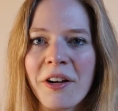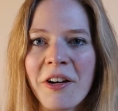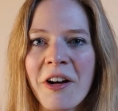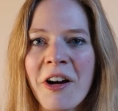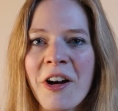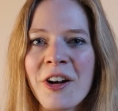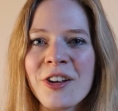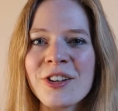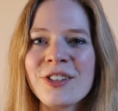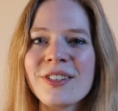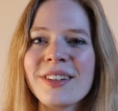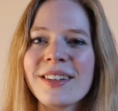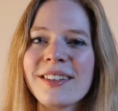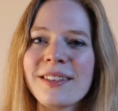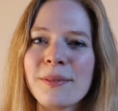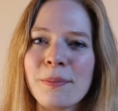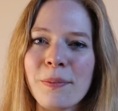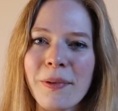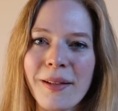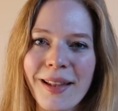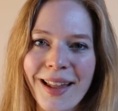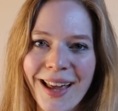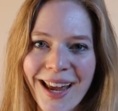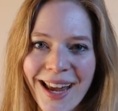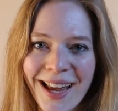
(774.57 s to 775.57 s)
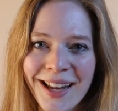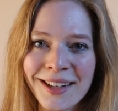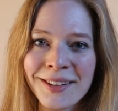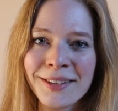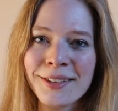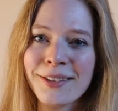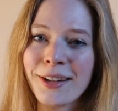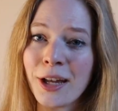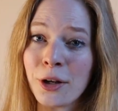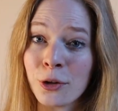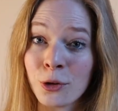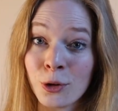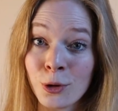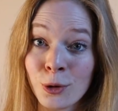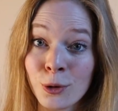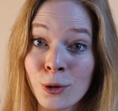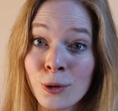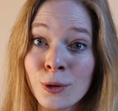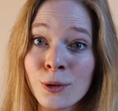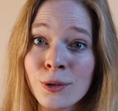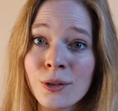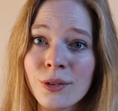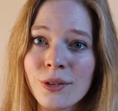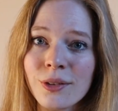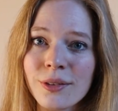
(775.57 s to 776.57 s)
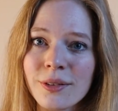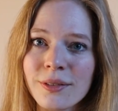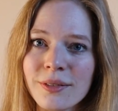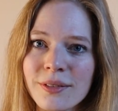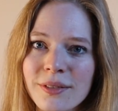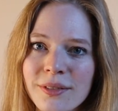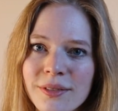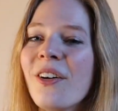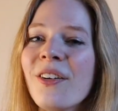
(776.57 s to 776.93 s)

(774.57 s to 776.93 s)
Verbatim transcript: conscious plans and goals,